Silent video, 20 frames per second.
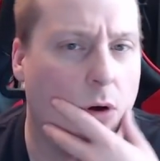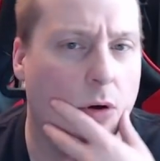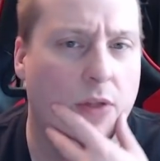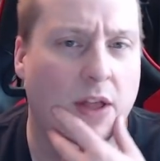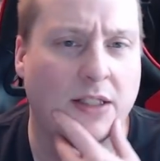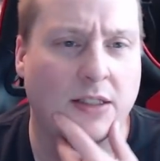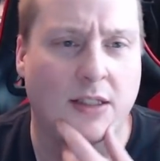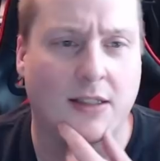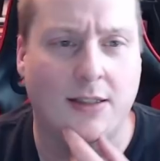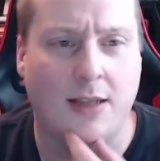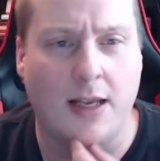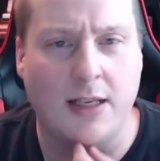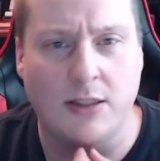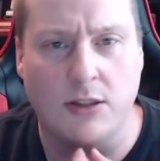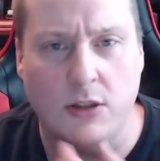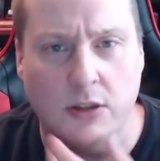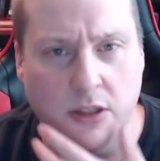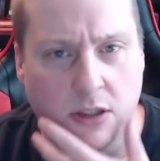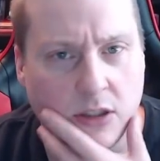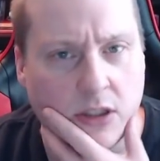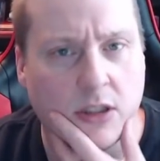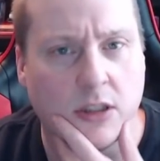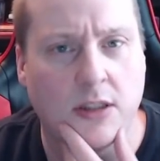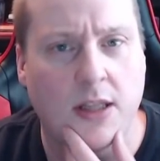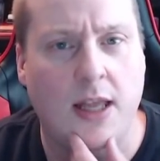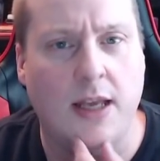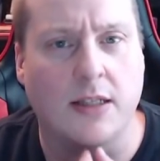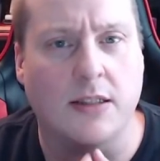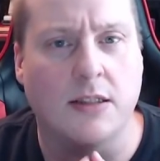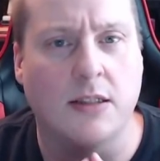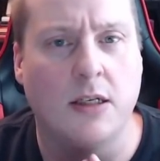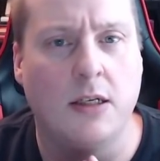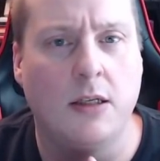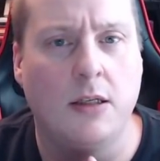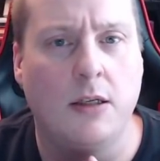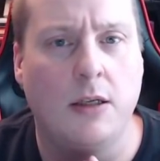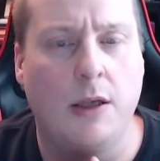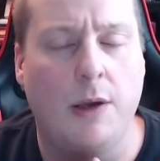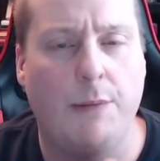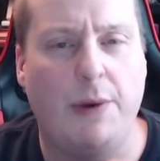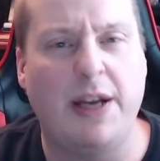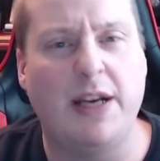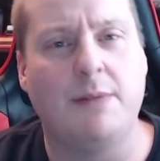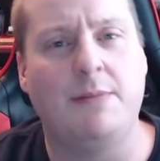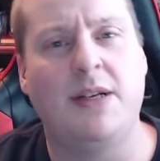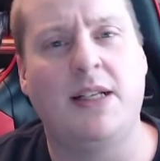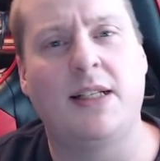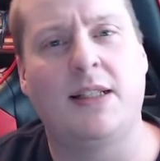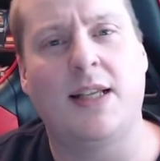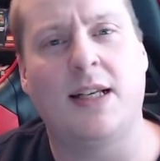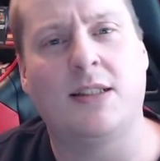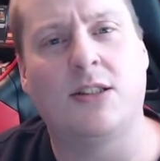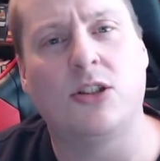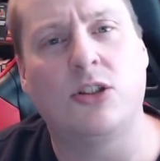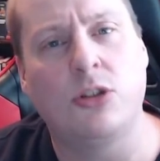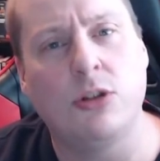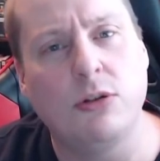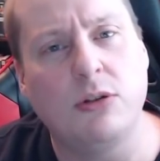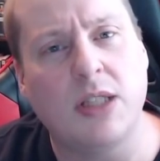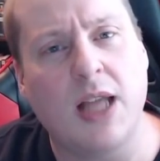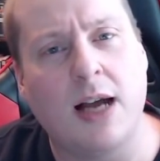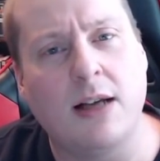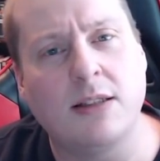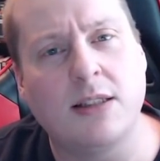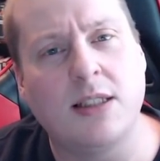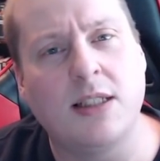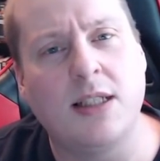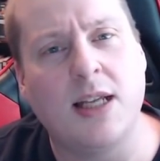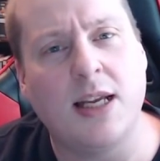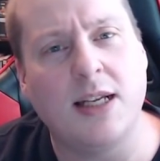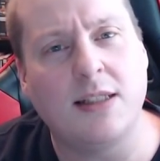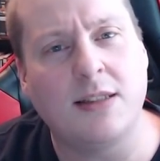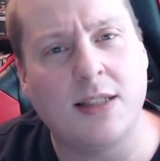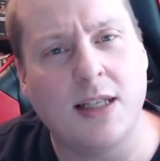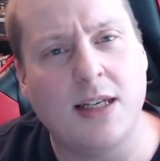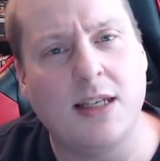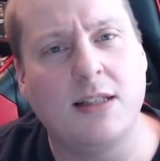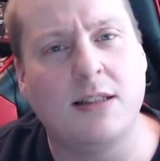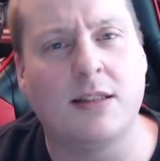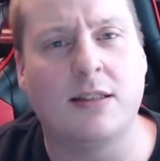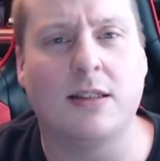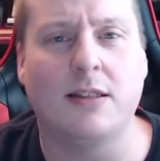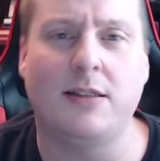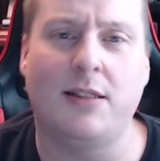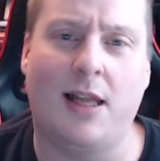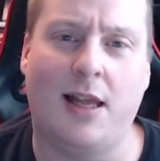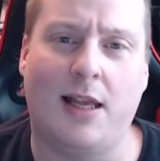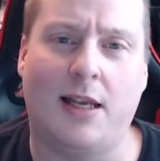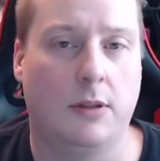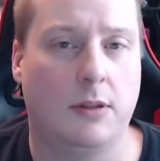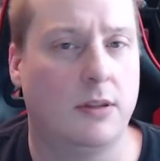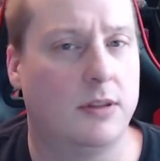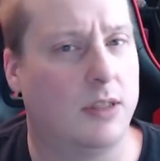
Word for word: that's a nice looking select. Wait a minute, that's a 2018 Select.